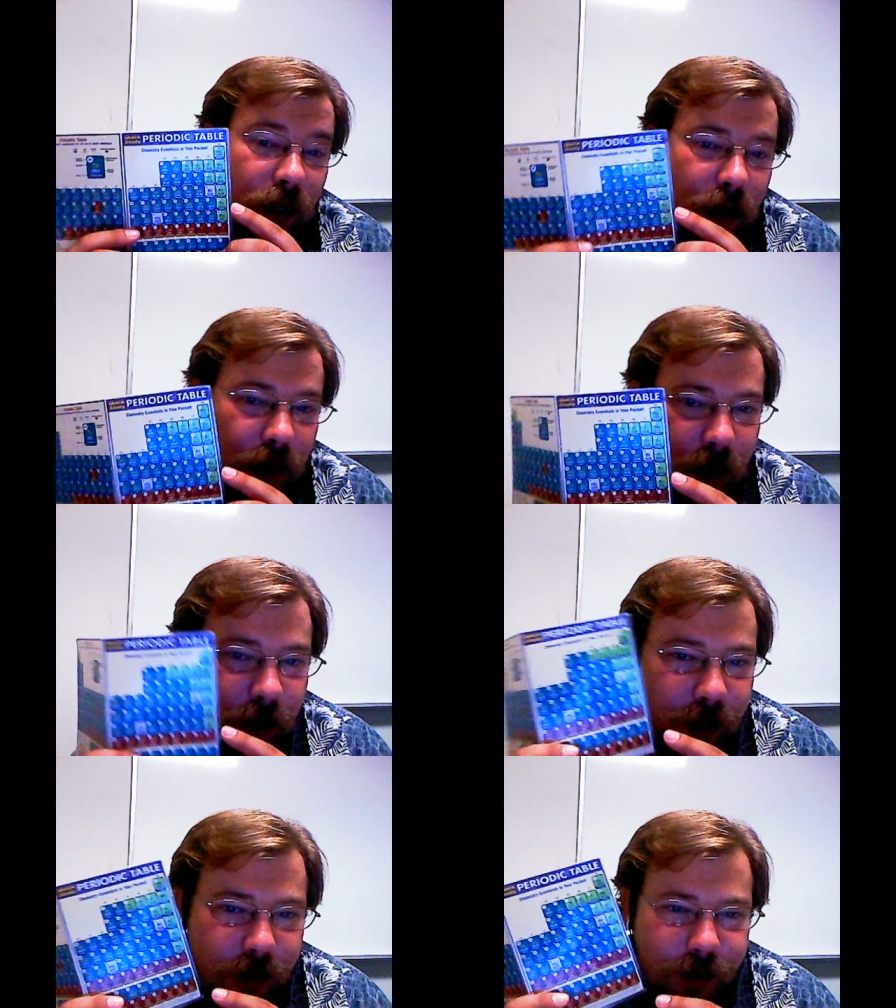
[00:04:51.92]

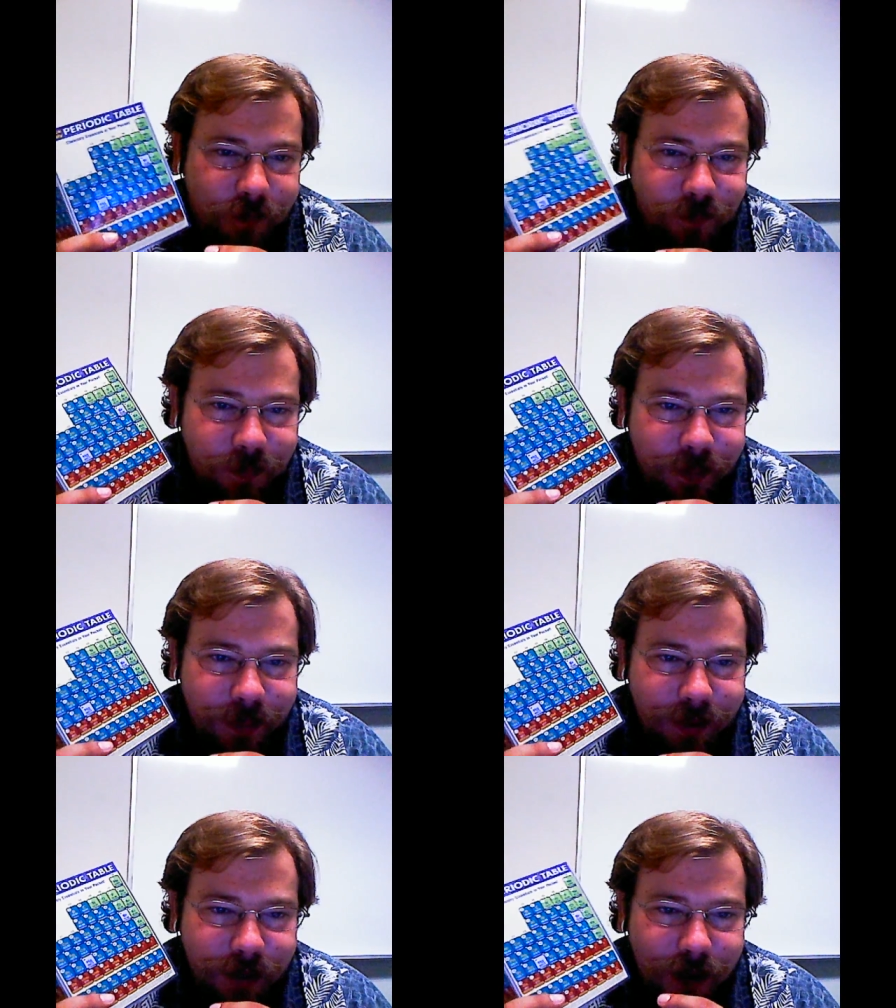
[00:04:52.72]
Uh,
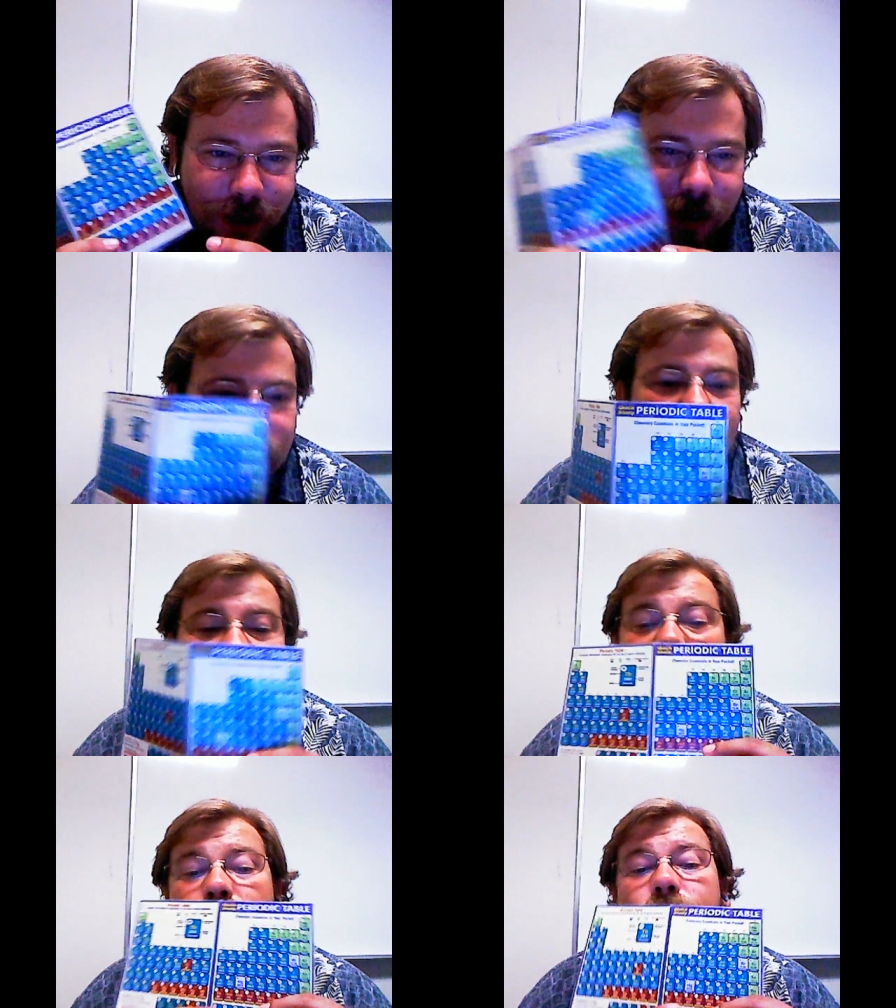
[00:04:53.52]

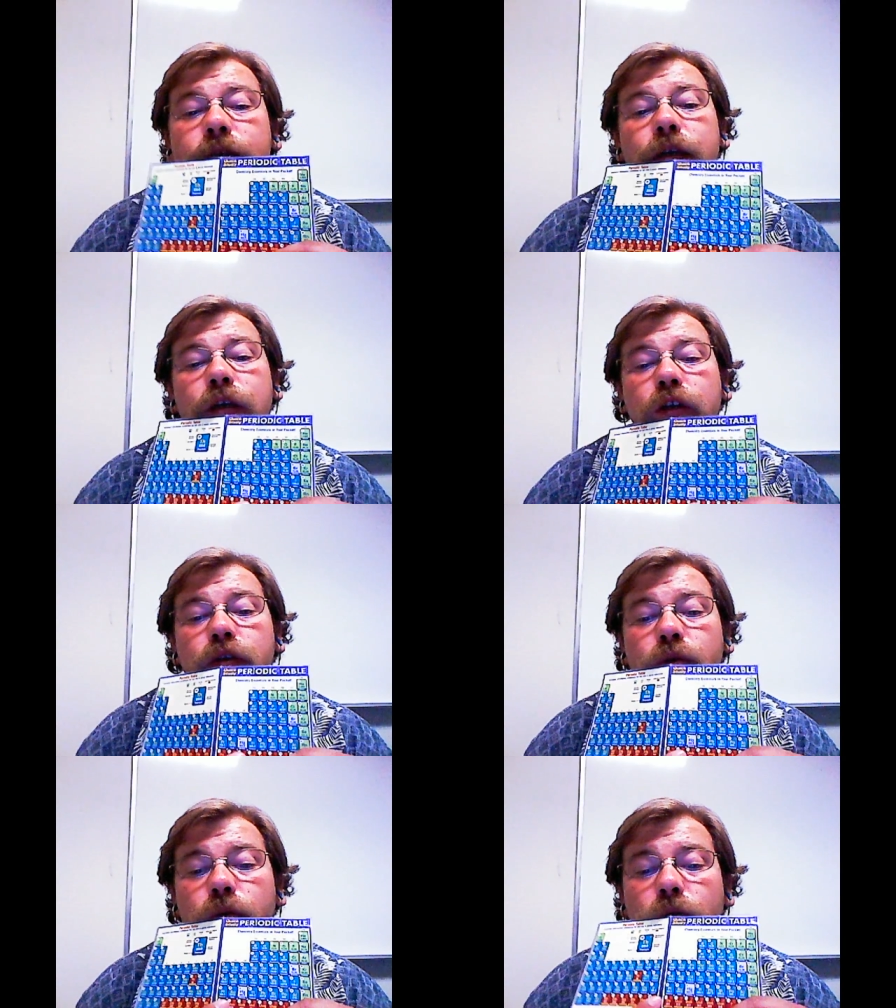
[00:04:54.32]
these
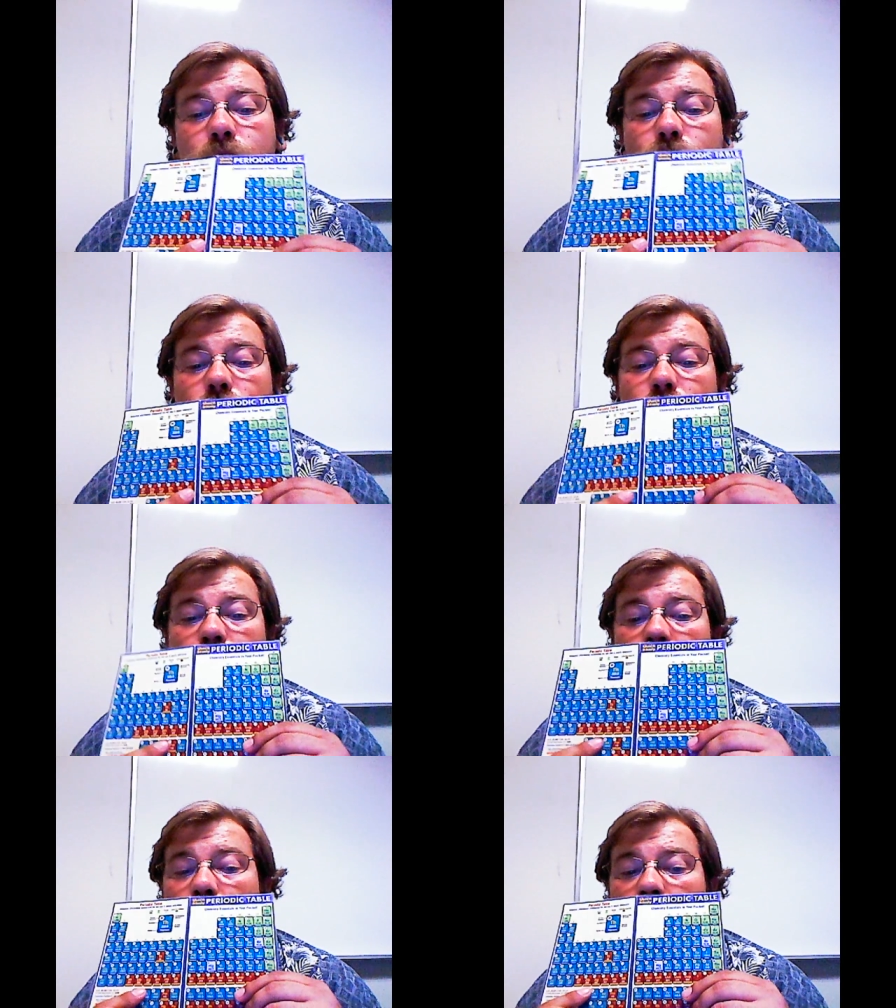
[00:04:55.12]
short
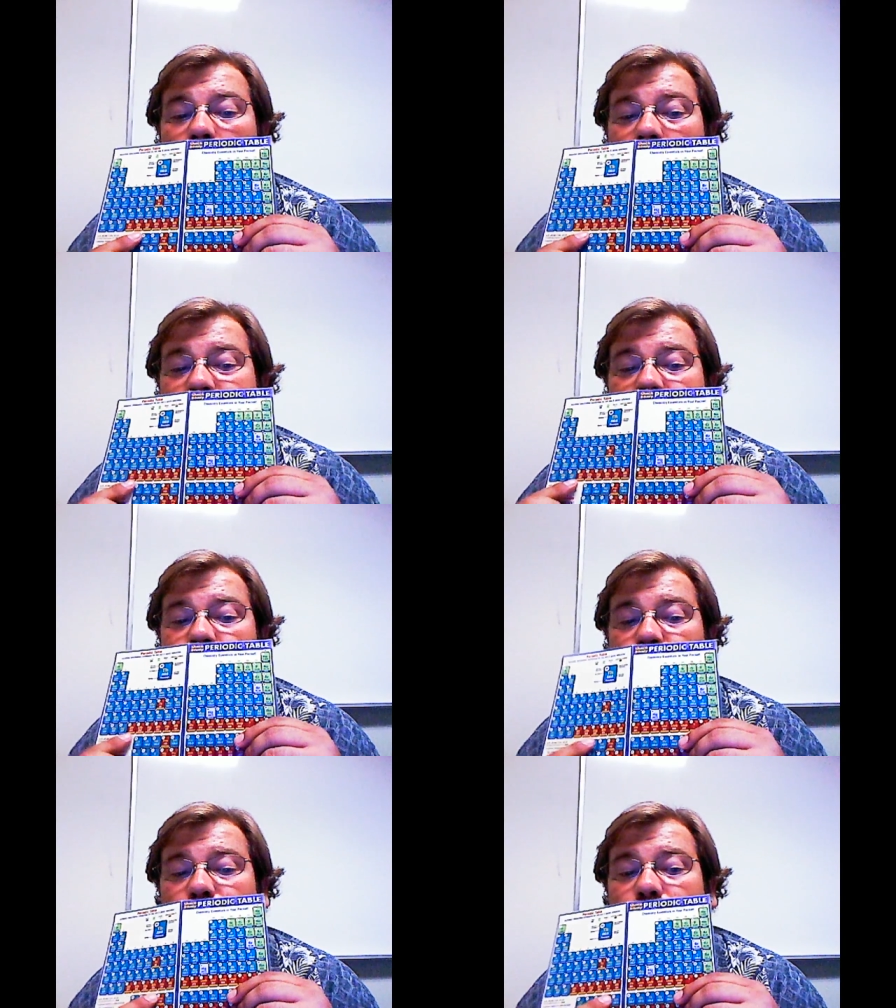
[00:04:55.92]
uh, these
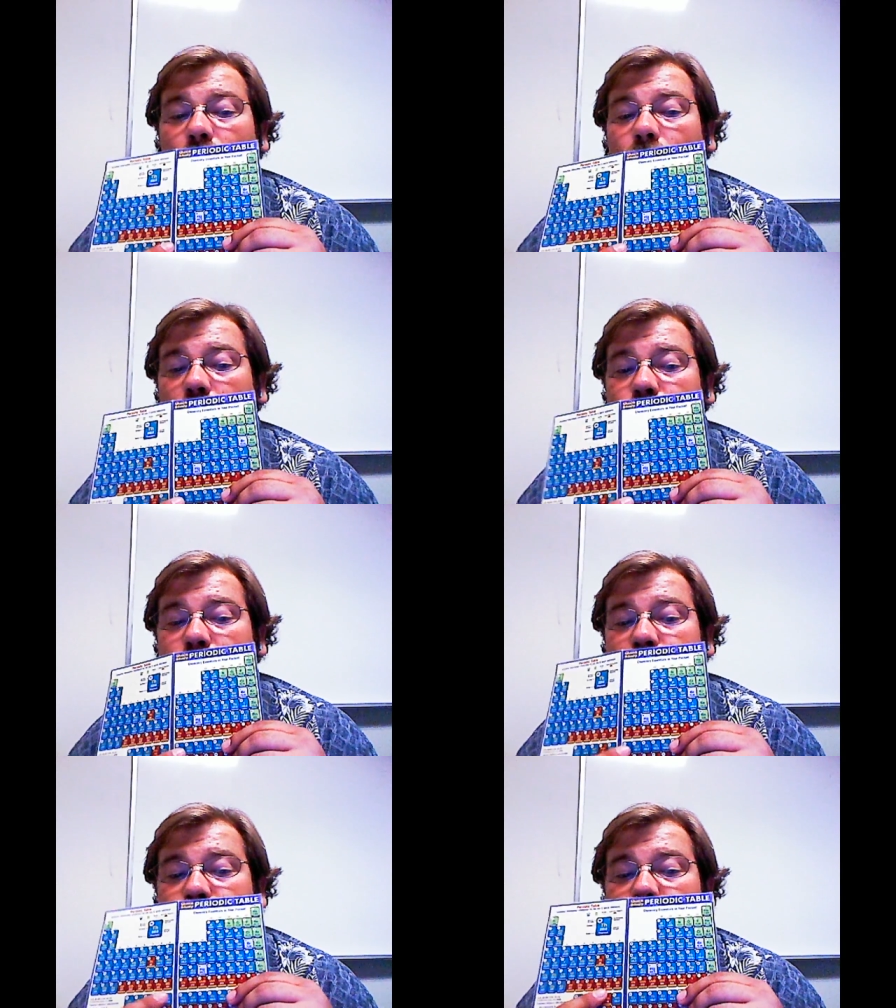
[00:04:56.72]
short columns